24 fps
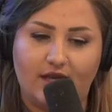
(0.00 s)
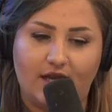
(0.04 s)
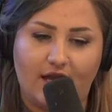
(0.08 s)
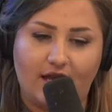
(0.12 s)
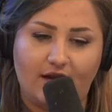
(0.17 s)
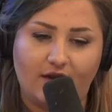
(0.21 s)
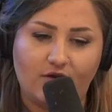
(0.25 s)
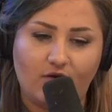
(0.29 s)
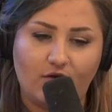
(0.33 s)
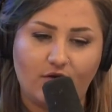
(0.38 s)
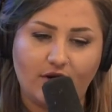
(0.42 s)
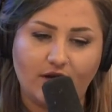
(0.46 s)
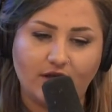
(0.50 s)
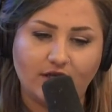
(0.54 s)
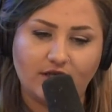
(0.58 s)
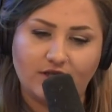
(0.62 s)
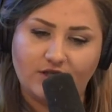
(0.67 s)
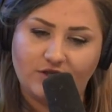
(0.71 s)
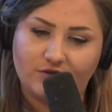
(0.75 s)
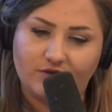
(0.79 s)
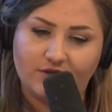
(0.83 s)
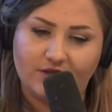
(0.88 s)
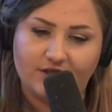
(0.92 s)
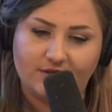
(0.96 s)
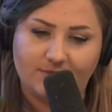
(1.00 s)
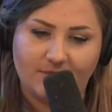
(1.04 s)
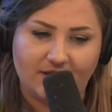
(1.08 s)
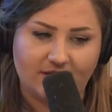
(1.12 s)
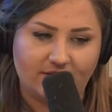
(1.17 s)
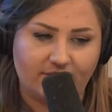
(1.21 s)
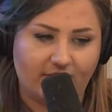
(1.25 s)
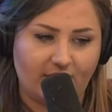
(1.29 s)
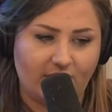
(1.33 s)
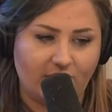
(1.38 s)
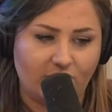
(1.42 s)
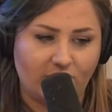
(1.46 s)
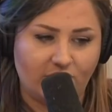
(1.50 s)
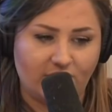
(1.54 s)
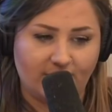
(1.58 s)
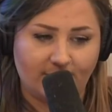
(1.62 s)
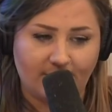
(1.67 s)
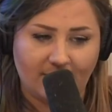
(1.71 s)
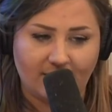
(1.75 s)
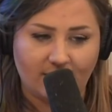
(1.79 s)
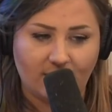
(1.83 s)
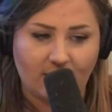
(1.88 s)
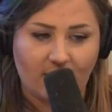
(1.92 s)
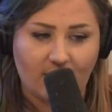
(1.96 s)
And according to Julius' best friend,
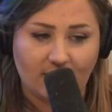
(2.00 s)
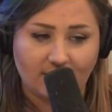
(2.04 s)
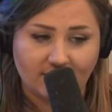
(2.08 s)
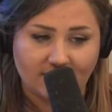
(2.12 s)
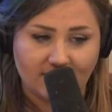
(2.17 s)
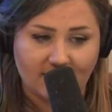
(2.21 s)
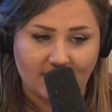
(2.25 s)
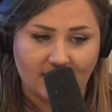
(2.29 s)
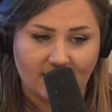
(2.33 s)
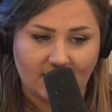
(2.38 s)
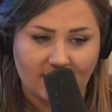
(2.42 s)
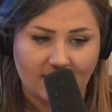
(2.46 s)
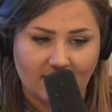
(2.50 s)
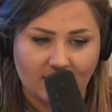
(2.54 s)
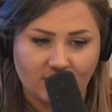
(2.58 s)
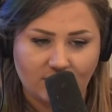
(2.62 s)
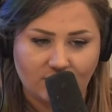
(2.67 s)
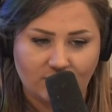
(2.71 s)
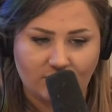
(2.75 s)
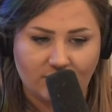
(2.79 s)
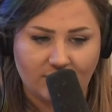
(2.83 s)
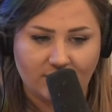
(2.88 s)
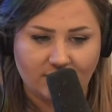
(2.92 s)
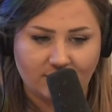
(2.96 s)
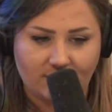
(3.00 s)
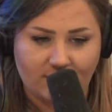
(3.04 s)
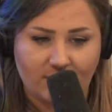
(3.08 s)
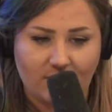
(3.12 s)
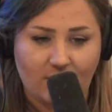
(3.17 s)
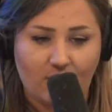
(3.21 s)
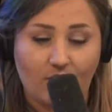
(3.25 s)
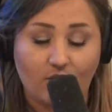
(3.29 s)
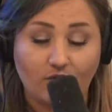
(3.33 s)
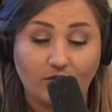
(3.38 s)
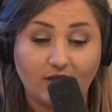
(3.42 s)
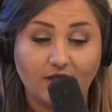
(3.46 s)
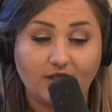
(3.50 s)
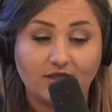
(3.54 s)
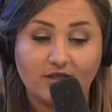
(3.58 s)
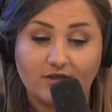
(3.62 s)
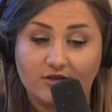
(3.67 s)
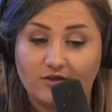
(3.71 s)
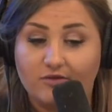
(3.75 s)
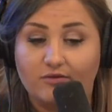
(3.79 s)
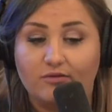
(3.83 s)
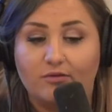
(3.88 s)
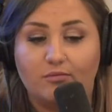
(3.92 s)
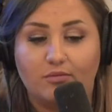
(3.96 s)
Jimmy Lawson, he and Julius were the only
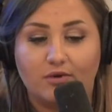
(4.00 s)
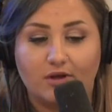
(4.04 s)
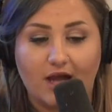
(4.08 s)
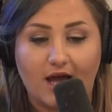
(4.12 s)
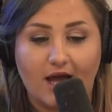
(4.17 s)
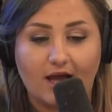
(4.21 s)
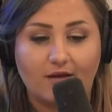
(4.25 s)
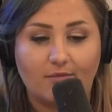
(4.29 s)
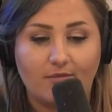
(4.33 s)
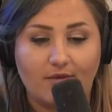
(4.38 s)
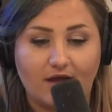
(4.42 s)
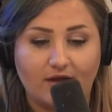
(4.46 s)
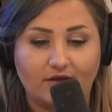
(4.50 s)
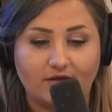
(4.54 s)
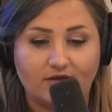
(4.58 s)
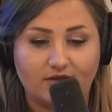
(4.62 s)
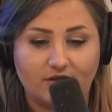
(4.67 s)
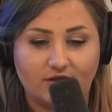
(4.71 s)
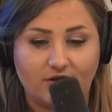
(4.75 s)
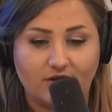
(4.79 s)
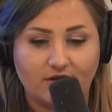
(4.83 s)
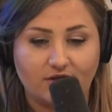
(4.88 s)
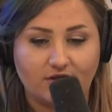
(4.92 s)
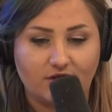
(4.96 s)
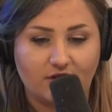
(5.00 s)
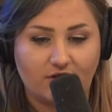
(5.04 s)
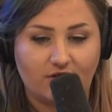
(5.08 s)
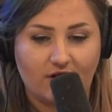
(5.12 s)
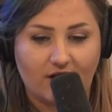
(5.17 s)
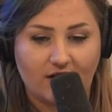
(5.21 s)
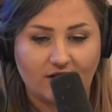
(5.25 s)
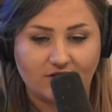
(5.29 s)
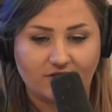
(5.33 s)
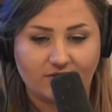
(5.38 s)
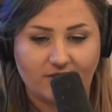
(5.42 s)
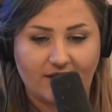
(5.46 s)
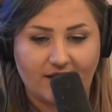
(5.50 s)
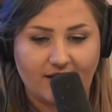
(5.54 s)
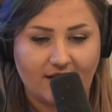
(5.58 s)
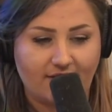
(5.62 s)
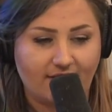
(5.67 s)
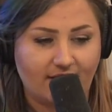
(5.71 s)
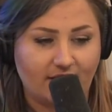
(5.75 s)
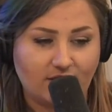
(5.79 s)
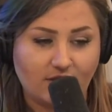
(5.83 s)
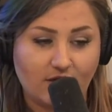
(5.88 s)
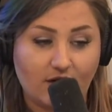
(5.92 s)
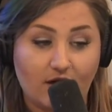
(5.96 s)
two black male students to graduate
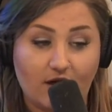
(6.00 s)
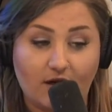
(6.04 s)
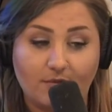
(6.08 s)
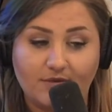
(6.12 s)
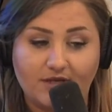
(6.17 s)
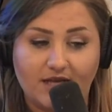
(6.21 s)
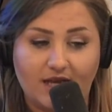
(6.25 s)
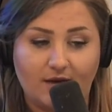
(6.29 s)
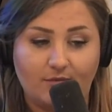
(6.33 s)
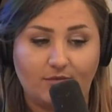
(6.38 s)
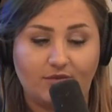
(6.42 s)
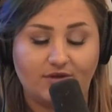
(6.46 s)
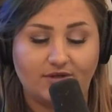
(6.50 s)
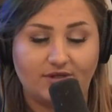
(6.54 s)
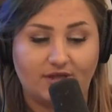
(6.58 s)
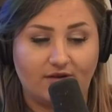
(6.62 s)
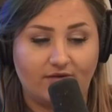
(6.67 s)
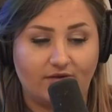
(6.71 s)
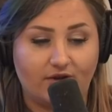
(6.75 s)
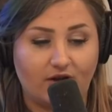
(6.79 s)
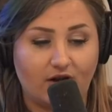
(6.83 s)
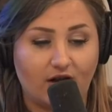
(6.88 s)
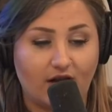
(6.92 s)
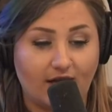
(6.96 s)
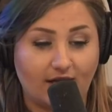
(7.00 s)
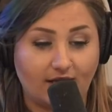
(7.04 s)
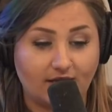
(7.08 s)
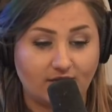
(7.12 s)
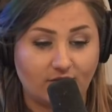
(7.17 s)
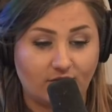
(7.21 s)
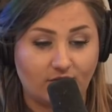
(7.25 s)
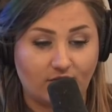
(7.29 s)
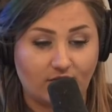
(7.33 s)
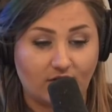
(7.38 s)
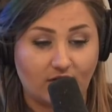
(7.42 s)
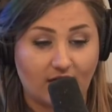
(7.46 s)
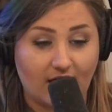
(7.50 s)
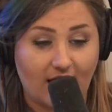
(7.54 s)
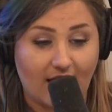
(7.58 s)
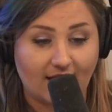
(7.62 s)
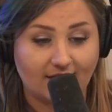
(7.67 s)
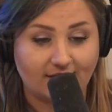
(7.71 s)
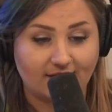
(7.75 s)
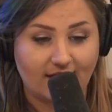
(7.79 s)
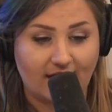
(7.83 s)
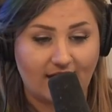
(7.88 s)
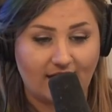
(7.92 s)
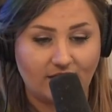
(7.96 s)
in the top 10% of their high school
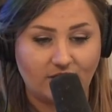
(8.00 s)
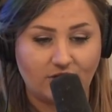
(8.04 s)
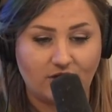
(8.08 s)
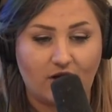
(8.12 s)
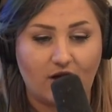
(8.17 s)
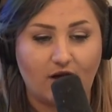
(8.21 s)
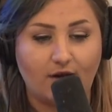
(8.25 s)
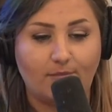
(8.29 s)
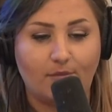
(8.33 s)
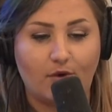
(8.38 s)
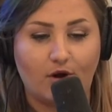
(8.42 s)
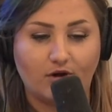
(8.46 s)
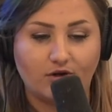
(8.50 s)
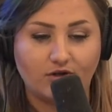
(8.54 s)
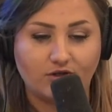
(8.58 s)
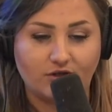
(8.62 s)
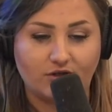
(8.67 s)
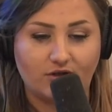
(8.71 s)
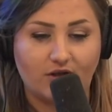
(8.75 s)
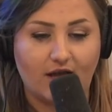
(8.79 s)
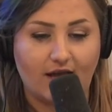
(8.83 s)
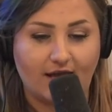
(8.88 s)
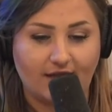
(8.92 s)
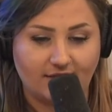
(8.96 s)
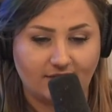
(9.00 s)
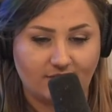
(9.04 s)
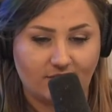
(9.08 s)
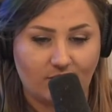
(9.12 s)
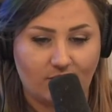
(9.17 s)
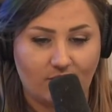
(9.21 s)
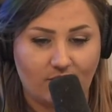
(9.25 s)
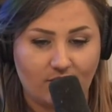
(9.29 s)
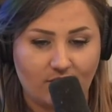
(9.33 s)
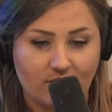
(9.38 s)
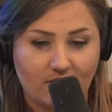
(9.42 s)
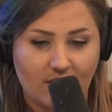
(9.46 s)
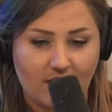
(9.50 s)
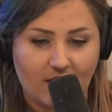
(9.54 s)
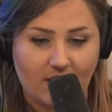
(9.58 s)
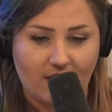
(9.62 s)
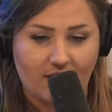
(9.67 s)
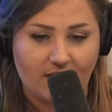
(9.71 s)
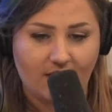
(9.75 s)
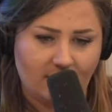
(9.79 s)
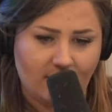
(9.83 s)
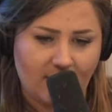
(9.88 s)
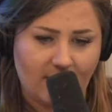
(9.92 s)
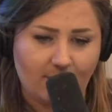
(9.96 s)
class at John Marshall High School.
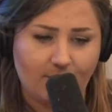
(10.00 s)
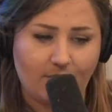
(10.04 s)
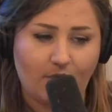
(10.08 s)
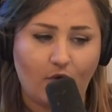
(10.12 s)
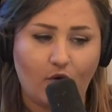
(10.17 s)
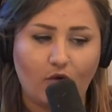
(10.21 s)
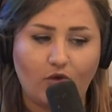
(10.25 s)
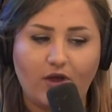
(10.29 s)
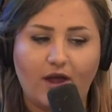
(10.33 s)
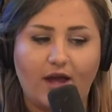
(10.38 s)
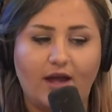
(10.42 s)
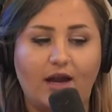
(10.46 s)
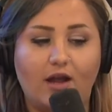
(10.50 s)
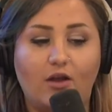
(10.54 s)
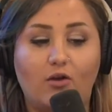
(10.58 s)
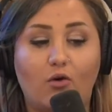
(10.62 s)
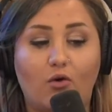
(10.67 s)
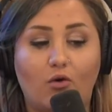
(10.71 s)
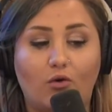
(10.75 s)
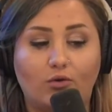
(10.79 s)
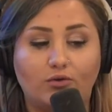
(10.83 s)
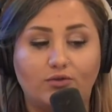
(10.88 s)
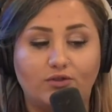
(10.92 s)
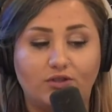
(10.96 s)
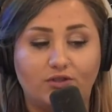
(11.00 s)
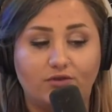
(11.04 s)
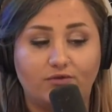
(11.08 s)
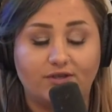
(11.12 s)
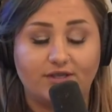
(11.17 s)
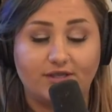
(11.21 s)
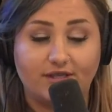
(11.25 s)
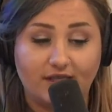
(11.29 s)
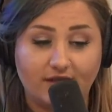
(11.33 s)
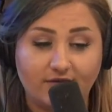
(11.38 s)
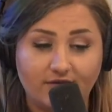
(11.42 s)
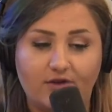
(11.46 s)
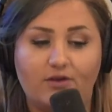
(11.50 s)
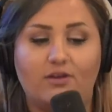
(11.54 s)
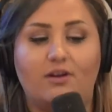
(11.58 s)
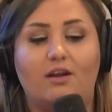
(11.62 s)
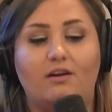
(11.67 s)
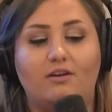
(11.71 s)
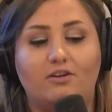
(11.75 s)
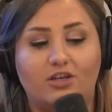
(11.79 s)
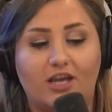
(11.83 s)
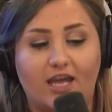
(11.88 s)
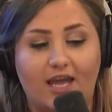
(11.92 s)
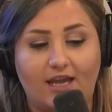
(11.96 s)
They both had a goal to receive good
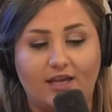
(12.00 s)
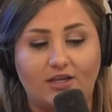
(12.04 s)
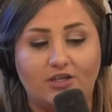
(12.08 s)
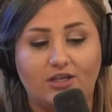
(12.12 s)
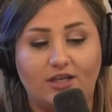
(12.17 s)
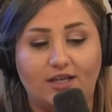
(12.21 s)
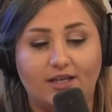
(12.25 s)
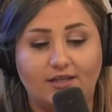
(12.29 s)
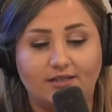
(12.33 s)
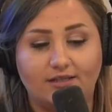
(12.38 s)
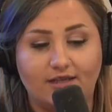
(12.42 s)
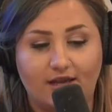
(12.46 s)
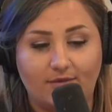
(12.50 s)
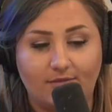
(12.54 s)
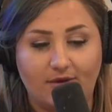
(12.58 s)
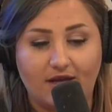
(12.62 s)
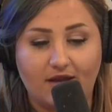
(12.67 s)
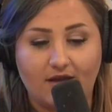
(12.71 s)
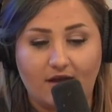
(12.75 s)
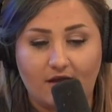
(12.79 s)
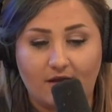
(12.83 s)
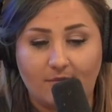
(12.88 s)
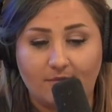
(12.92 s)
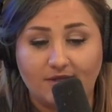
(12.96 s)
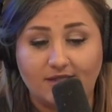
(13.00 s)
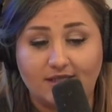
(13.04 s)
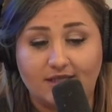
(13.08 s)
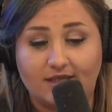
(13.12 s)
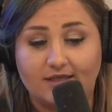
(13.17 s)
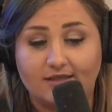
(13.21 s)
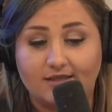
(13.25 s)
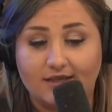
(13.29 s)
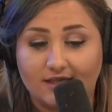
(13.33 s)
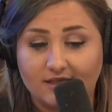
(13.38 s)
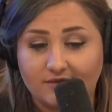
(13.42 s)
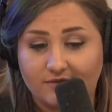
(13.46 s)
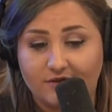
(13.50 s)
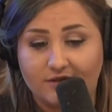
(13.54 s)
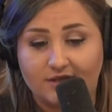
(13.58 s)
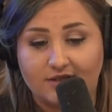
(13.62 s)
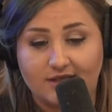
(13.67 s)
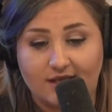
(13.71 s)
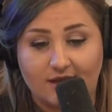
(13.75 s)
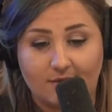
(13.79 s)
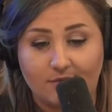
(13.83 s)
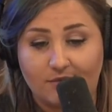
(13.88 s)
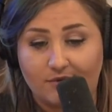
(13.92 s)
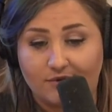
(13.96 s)
educations and become successful
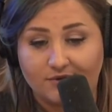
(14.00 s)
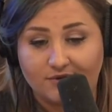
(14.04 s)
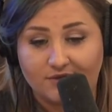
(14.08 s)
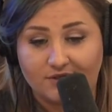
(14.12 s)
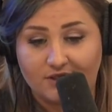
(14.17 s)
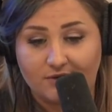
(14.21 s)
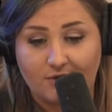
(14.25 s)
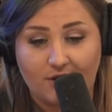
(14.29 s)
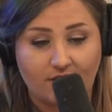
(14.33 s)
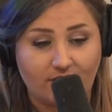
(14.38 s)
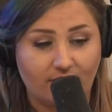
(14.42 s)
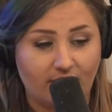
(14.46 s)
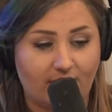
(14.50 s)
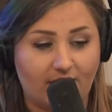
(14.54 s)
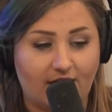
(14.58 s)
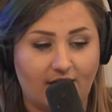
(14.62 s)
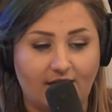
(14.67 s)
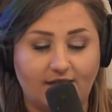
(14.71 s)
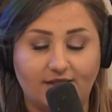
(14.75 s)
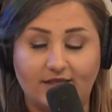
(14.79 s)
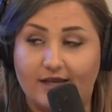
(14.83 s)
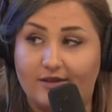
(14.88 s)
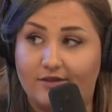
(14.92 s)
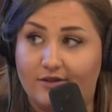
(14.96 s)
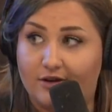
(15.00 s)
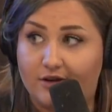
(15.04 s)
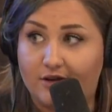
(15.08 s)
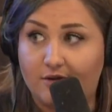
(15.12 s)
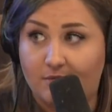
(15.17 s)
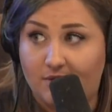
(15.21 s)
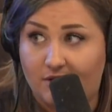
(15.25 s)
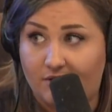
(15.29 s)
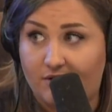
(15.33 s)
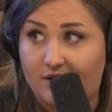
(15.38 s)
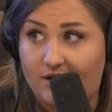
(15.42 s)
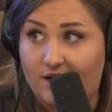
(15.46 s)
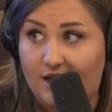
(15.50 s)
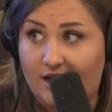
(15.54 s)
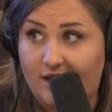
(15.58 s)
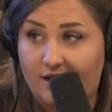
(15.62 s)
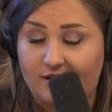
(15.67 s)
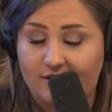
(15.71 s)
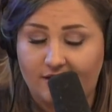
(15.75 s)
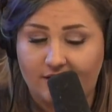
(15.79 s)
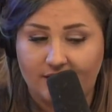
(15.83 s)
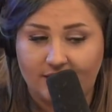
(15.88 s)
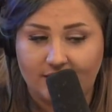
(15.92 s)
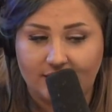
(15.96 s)
examples to other kids in their
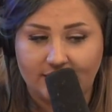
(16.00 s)
community.